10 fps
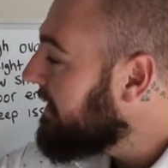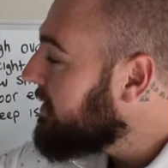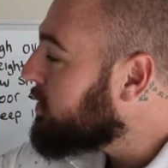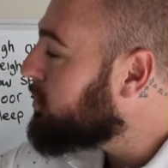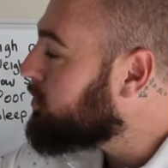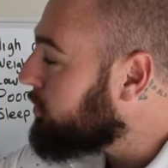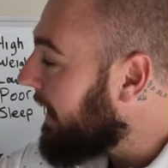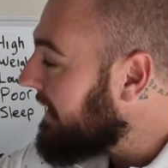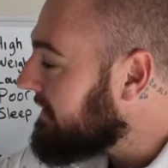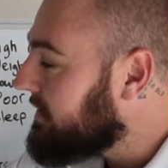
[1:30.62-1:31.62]

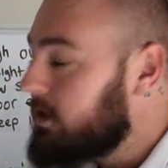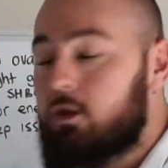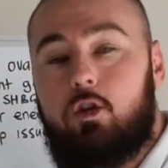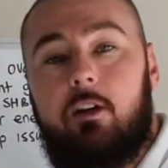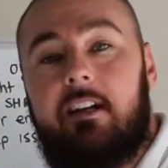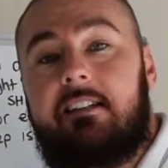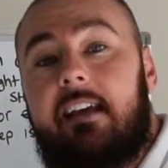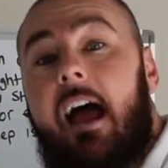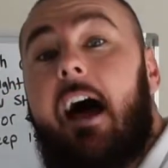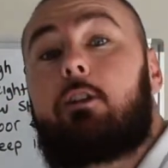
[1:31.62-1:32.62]
Stress triggers
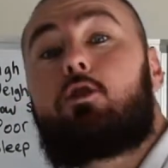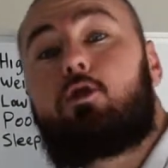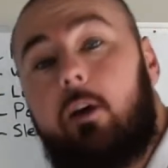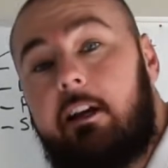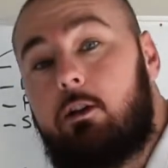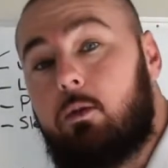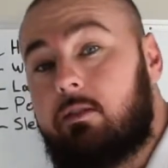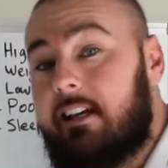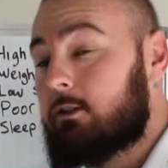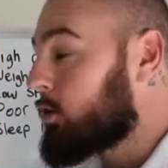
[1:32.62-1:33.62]
adrenal
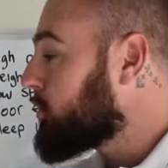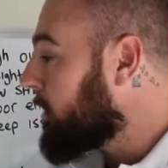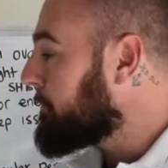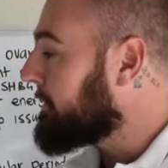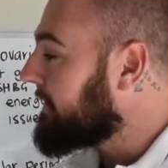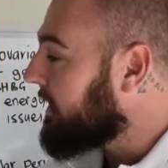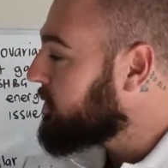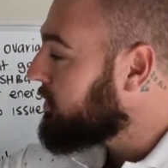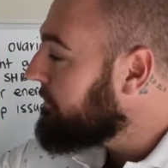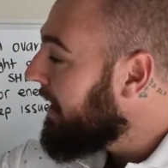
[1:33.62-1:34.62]
testosterone
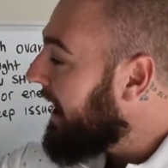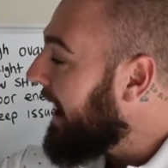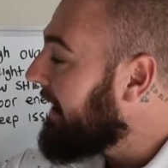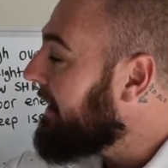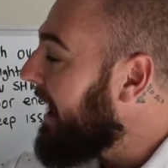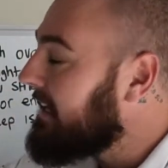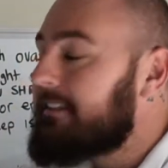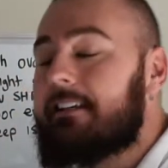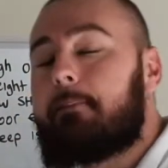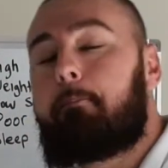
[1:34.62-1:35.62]
production, and
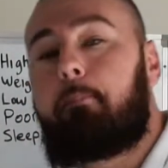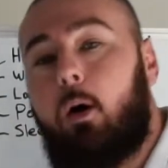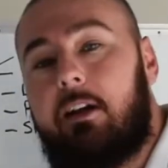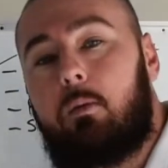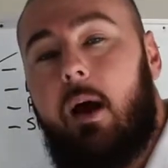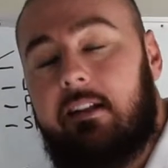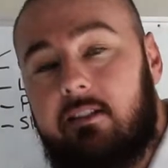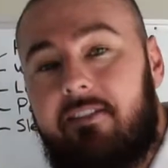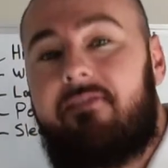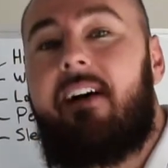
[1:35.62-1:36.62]
excess body weight,
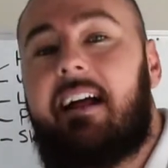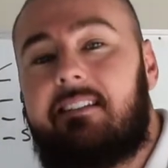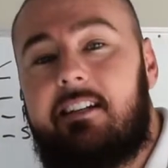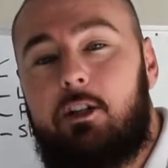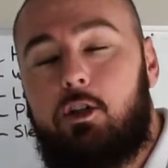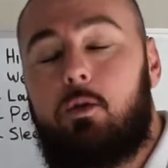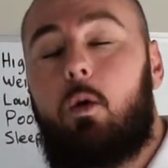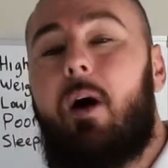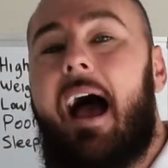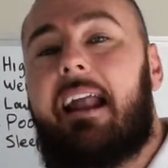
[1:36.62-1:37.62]
so fat tissue
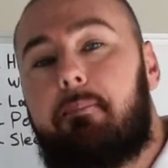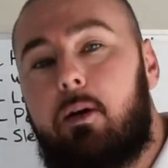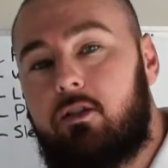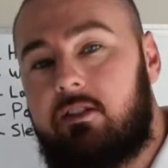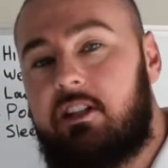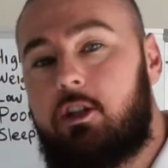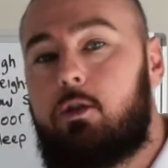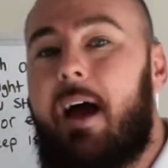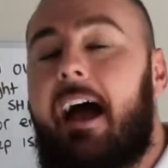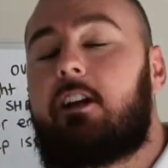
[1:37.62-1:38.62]
or adipose
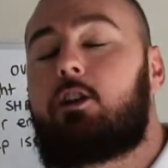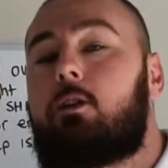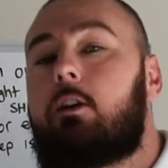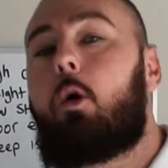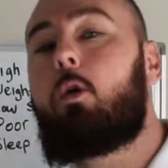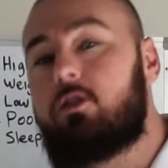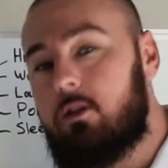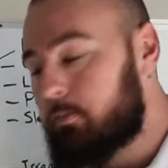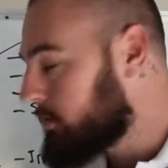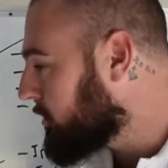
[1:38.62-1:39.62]
tissue, actually also
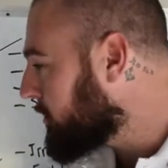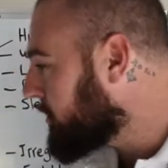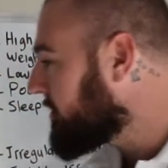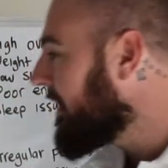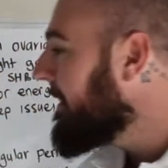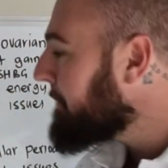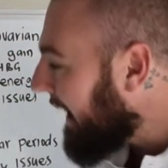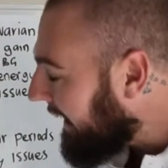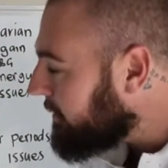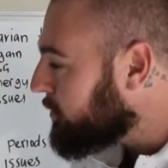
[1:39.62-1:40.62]
produces
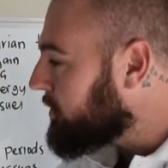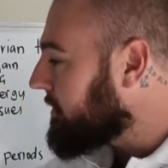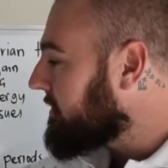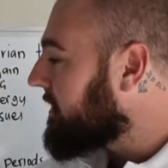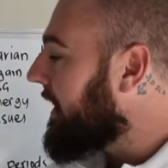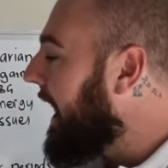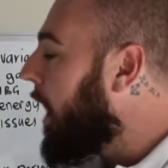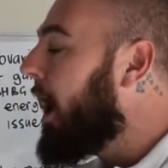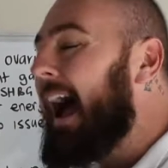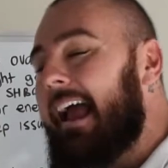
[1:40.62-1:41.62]
androgens. So
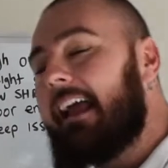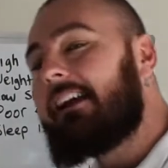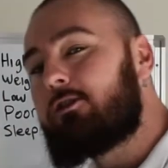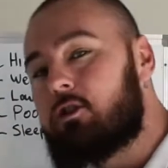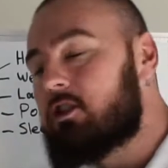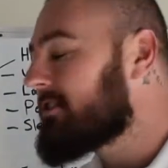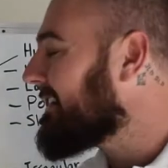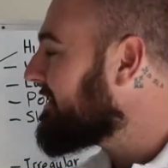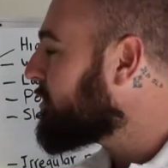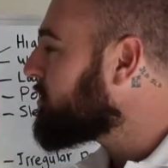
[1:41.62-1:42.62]
high androgens
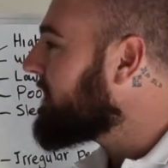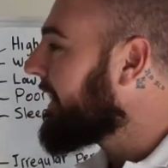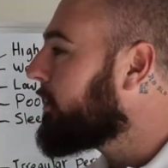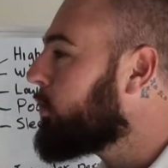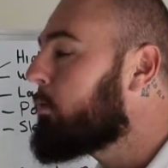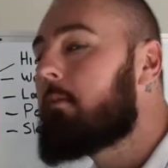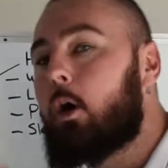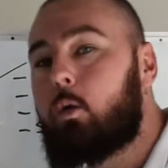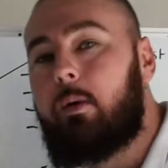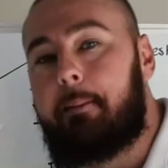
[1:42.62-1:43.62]
is your second
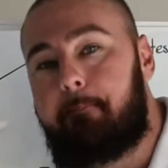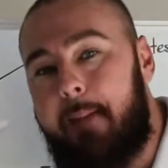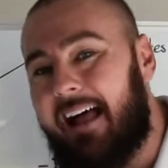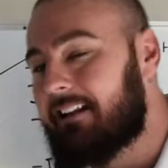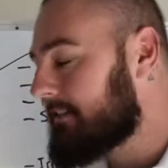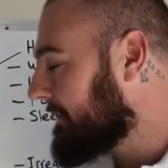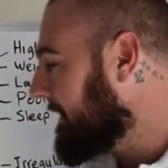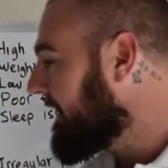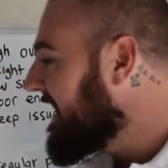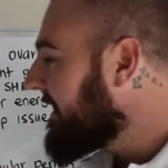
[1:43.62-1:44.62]
hormonal imbalance
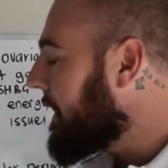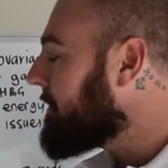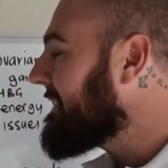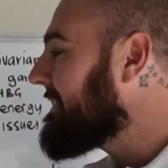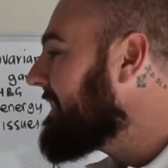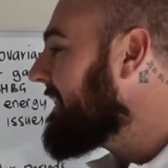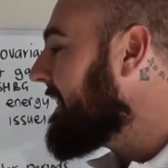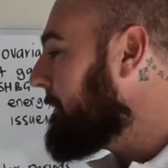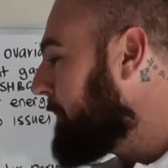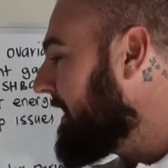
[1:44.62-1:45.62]
here that we see
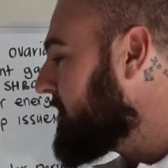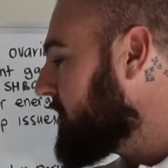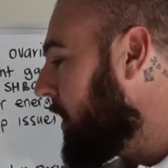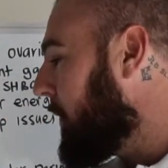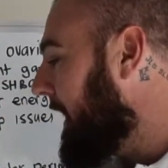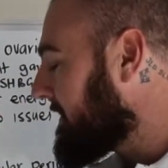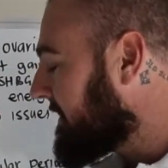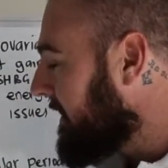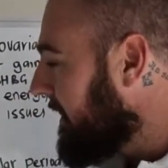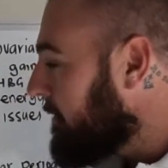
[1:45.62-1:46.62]
in PCOS.
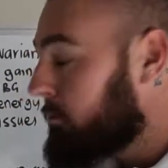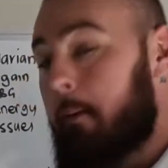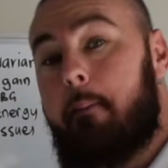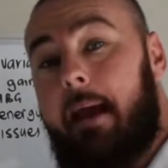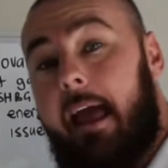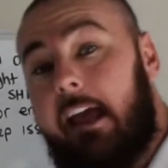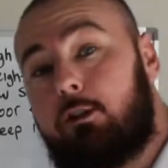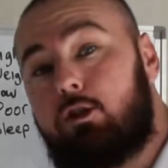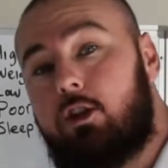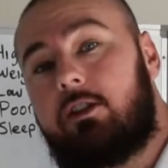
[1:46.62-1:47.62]
Remember,
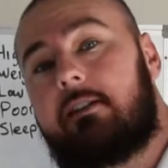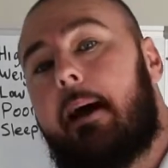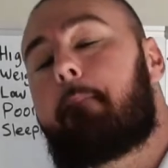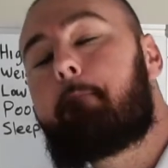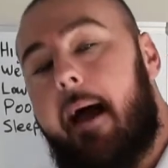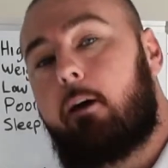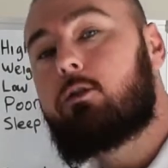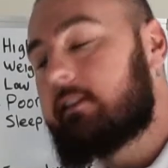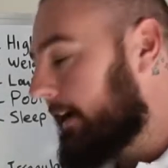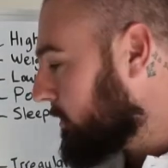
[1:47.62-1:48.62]
androgens, male
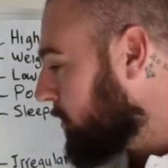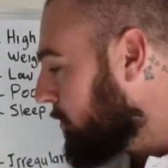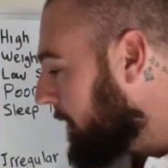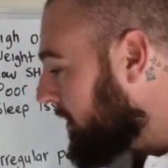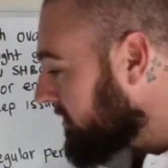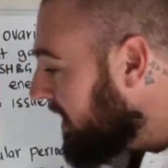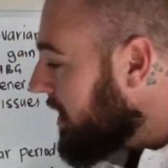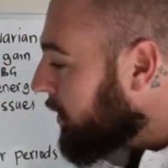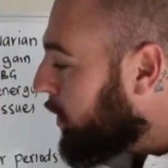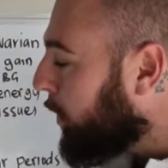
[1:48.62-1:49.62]
sex hormones.
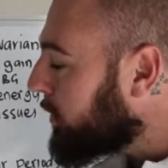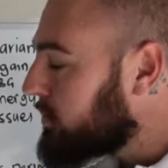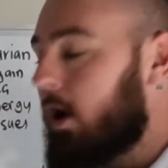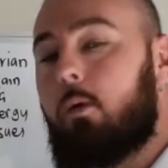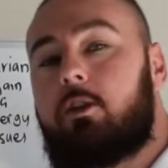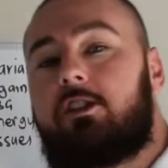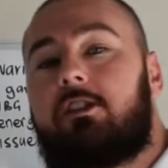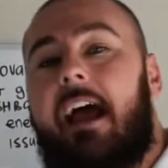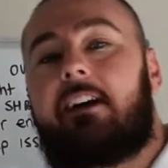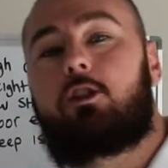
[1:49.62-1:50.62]
Cortisol, which
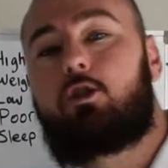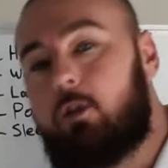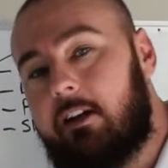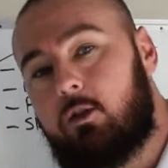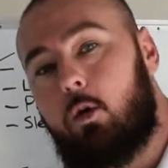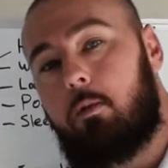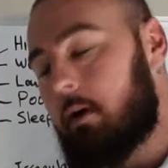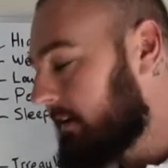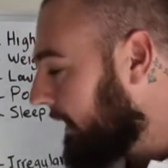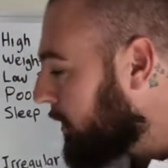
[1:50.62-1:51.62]
is our stress
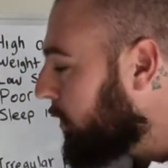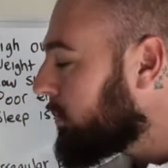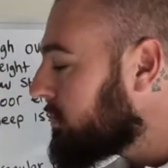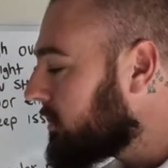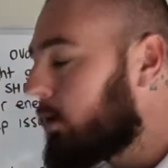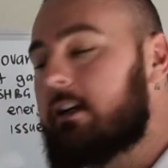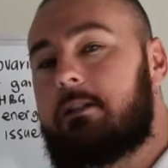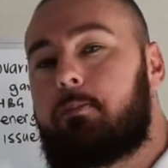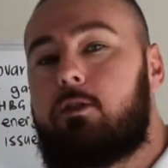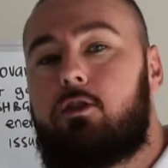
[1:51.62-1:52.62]
hormone. Now, cortisol is
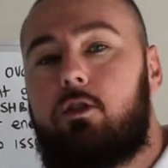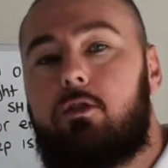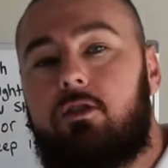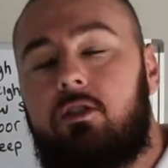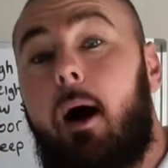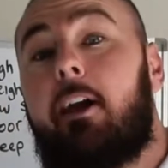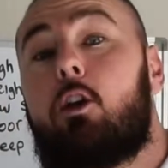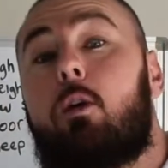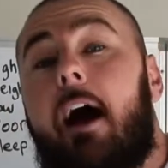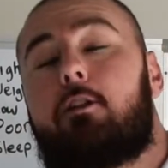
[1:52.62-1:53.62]
produced by
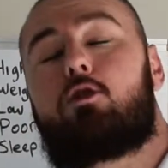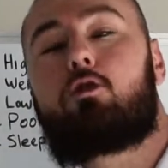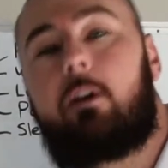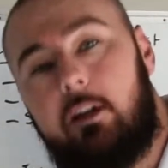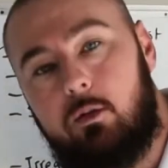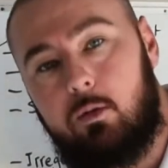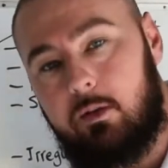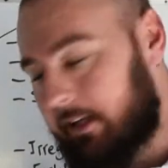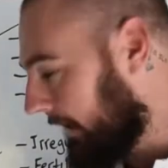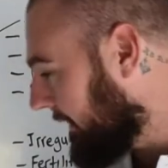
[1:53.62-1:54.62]
your adrenal
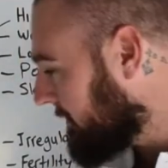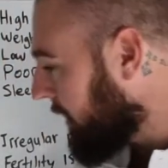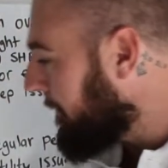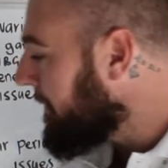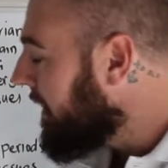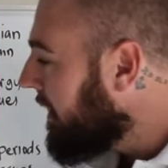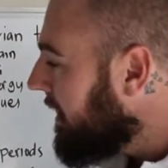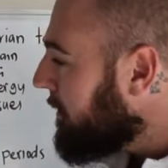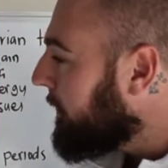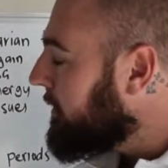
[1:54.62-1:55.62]
gland. So we